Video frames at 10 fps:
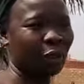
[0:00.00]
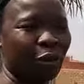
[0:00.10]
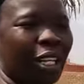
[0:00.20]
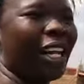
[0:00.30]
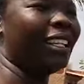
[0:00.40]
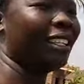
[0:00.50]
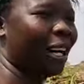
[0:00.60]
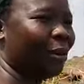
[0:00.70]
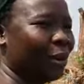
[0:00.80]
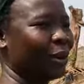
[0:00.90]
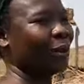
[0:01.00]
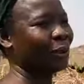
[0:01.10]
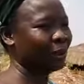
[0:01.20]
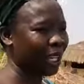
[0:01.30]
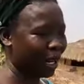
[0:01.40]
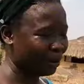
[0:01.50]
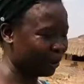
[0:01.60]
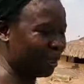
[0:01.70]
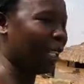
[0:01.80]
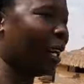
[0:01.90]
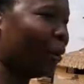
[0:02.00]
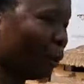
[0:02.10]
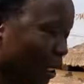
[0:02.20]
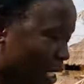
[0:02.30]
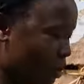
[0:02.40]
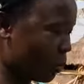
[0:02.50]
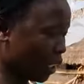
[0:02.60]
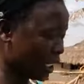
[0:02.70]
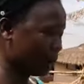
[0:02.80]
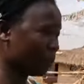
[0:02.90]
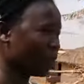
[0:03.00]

tonight up to up to up to this morning.